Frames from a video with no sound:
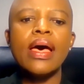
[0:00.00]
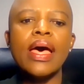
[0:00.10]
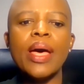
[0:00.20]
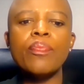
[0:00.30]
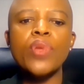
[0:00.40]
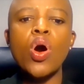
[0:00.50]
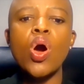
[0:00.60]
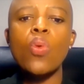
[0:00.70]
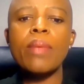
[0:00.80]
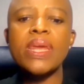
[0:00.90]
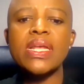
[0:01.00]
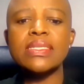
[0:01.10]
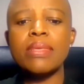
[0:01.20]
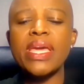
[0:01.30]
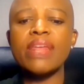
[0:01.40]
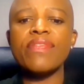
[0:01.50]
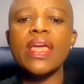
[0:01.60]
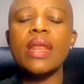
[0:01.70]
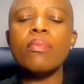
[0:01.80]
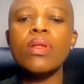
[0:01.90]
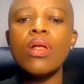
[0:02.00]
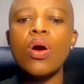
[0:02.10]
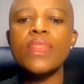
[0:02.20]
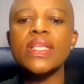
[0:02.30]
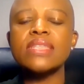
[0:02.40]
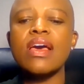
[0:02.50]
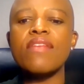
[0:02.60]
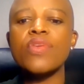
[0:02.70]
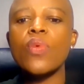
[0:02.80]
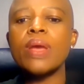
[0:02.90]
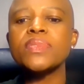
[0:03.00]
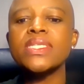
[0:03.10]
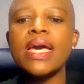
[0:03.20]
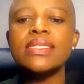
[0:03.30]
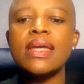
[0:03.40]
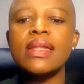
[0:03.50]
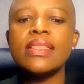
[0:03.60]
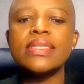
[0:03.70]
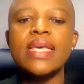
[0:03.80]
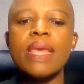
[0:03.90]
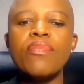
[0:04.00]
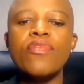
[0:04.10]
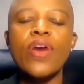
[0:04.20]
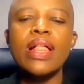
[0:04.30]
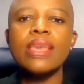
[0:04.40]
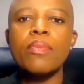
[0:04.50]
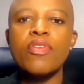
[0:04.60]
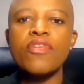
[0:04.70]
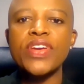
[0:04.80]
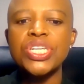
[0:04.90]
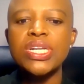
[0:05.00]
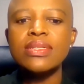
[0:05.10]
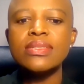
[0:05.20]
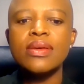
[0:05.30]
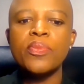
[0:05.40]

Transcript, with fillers: Um, all webinars are made available on the Discovery website under the tab for healthcare professionals.